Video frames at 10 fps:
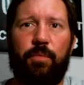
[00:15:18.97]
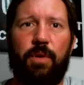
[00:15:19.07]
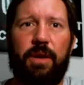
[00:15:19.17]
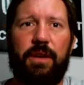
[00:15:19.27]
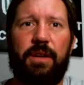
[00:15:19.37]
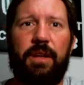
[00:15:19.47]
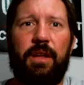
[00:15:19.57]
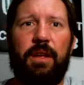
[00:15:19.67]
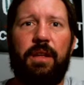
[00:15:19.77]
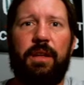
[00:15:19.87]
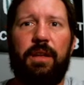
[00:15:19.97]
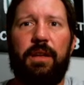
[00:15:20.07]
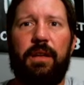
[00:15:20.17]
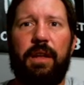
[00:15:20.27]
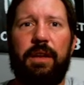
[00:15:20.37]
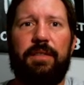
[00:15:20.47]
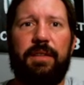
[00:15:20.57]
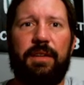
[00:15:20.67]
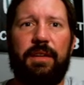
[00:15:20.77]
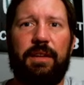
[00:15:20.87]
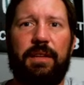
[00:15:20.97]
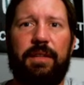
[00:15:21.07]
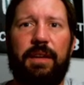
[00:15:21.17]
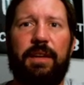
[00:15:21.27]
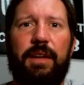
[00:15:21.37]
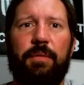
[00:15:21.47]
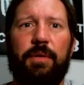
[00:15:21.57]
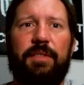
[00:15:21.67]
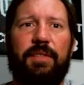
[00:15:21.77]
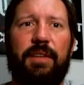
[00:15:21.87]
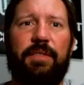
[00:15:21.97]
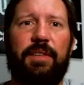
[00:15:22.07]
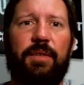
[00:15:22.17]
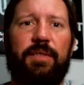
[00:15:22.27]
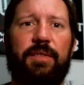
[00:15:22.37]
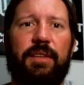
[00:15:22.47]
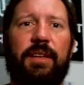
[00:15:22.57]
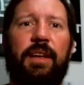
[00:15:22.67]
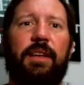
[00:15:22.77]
119, Theta Network 706.